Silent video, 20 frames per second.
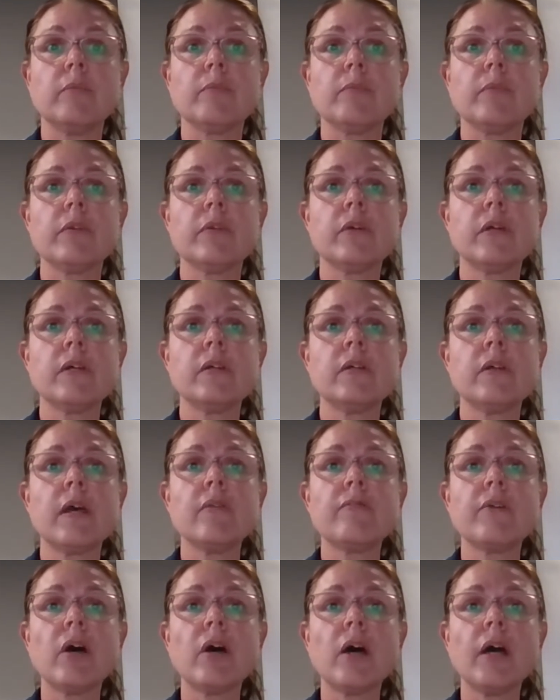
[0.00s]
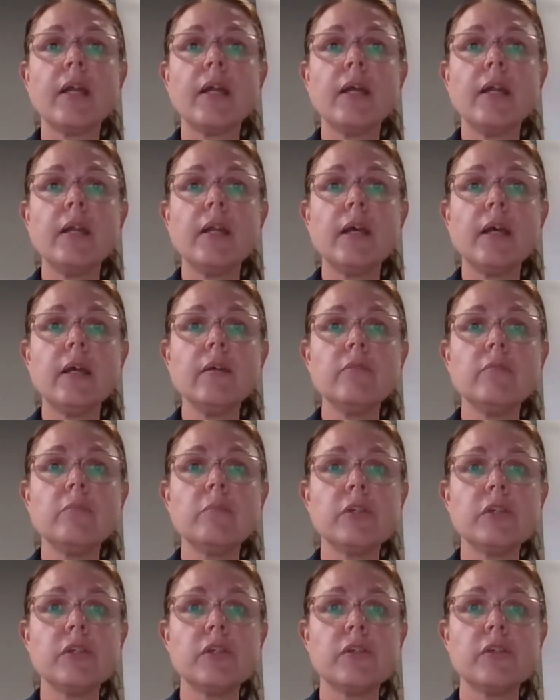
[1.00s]
So I have Ida now,
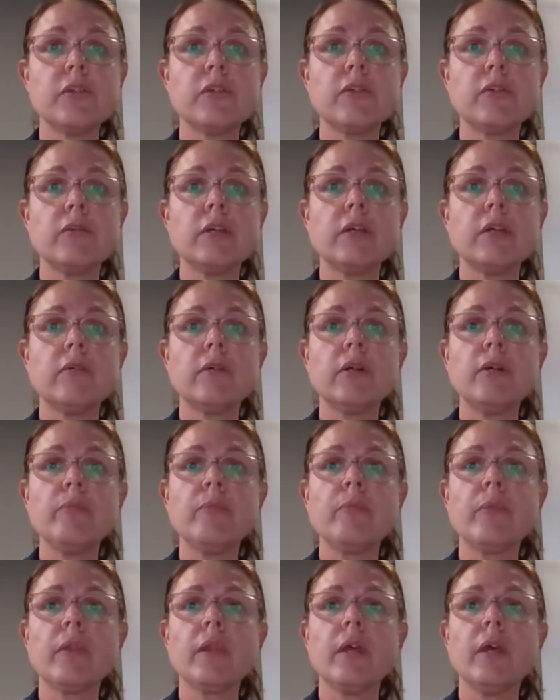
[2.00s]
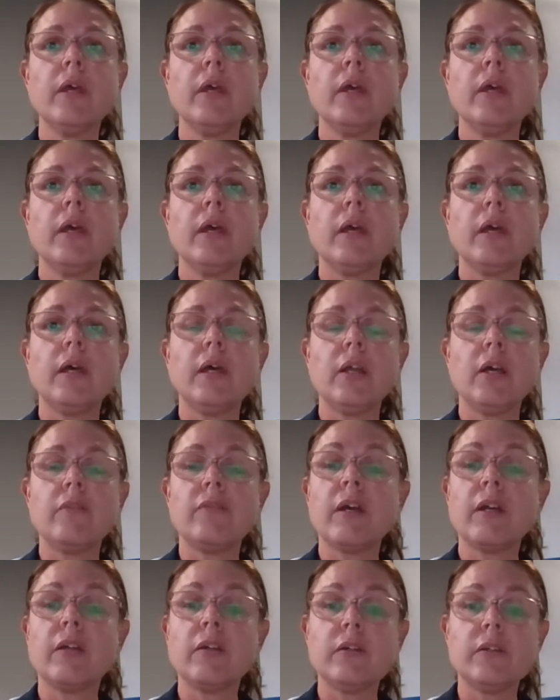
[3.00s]
she's a 3-year-old and I've had
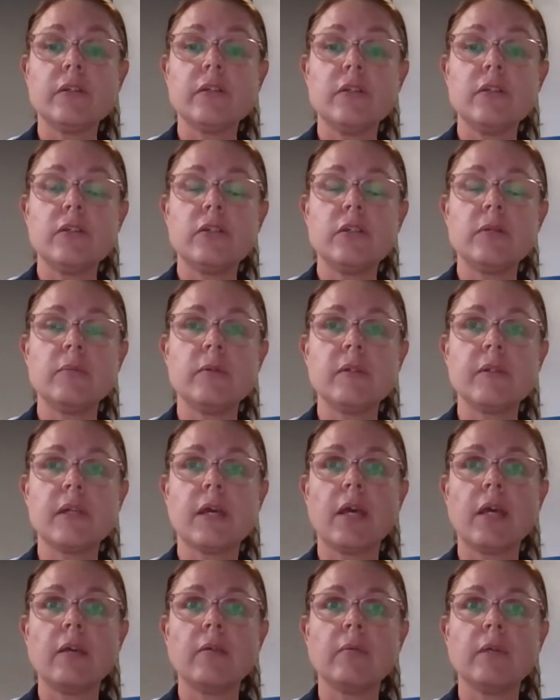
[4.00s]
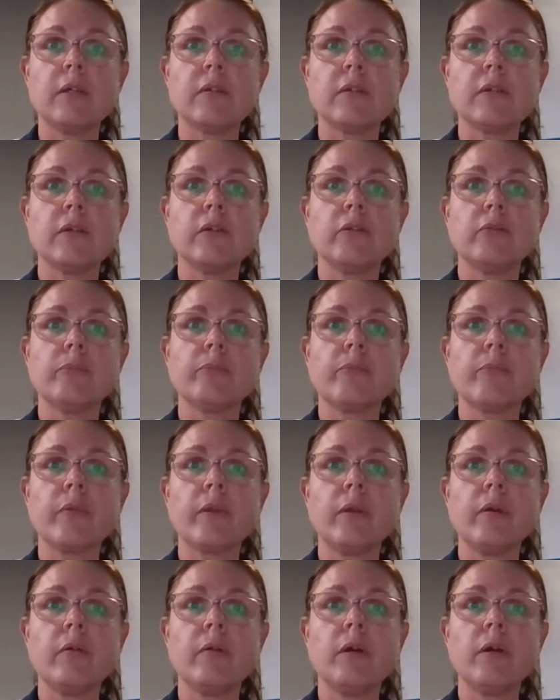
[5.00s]
her since she was 8 weeks old.
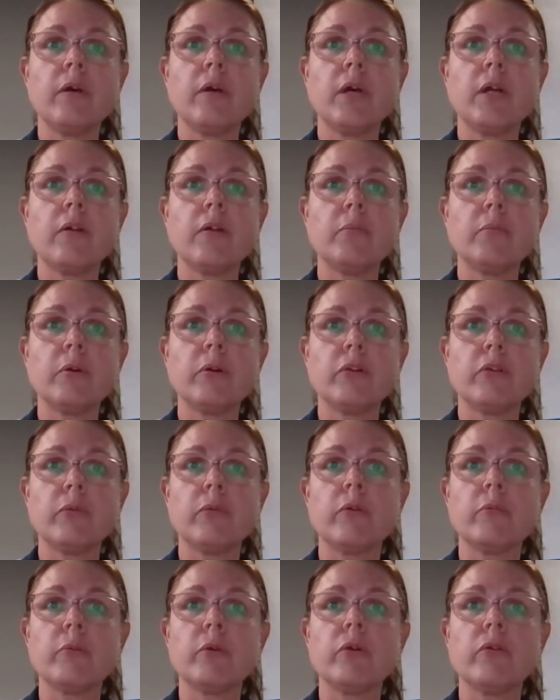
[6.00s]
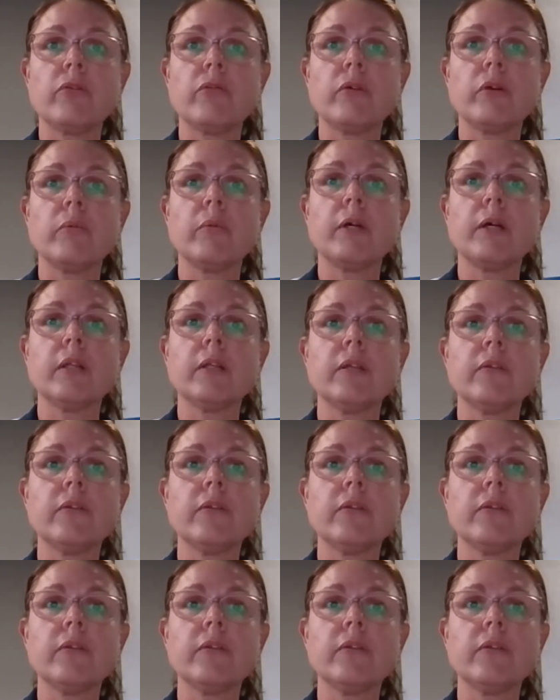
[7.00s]
Ida and Boss were both Rottweilers.